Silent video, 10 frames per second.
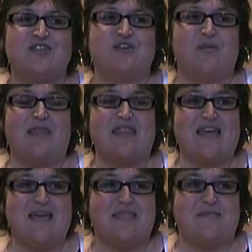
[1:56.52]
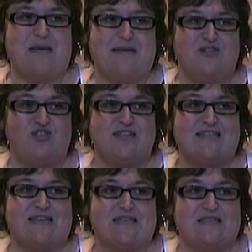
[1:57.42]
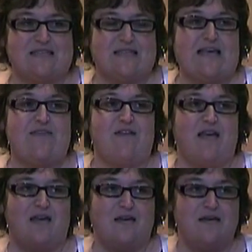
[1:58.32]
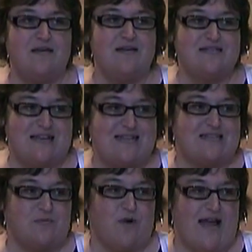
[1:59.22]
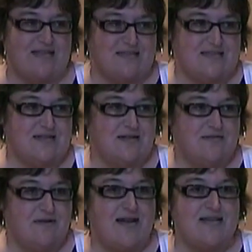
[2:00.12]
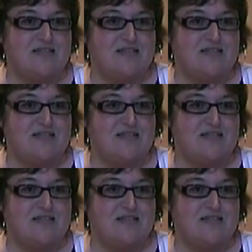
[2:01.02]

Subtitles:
So we think that maybe Jesus is leaving to get some rest. Right?